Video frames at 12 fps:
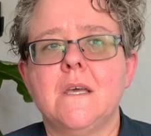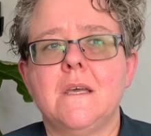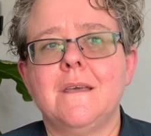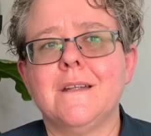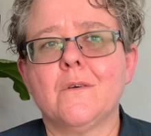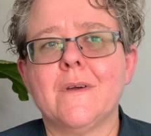
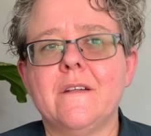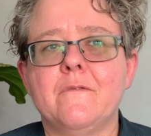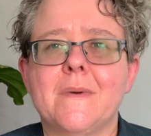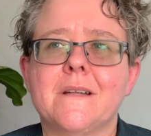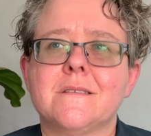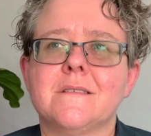Integrative
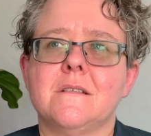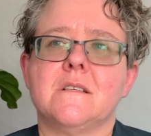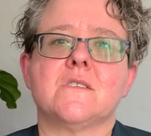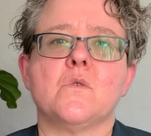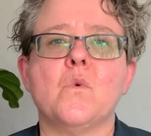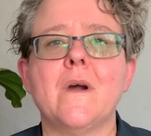medicine
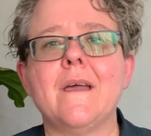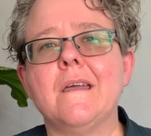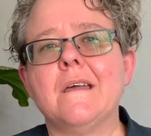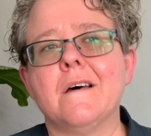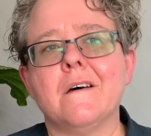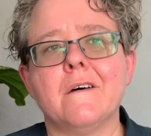is a
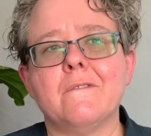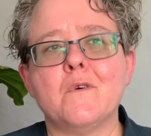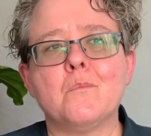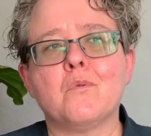way of